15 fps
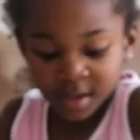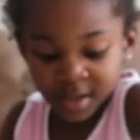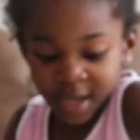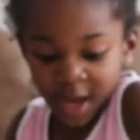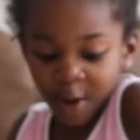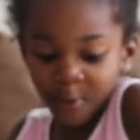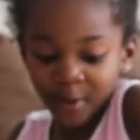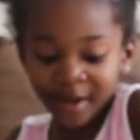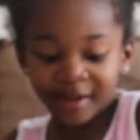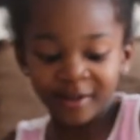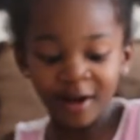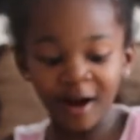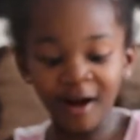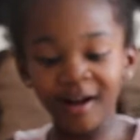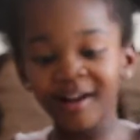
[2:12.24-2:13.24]
There we
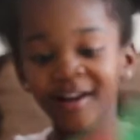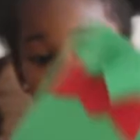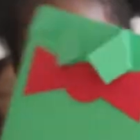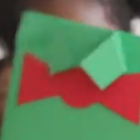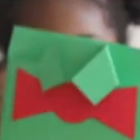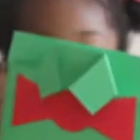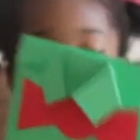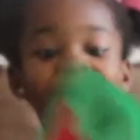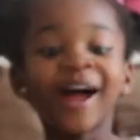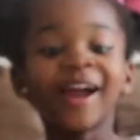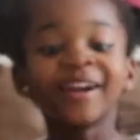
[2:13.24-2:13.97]
go.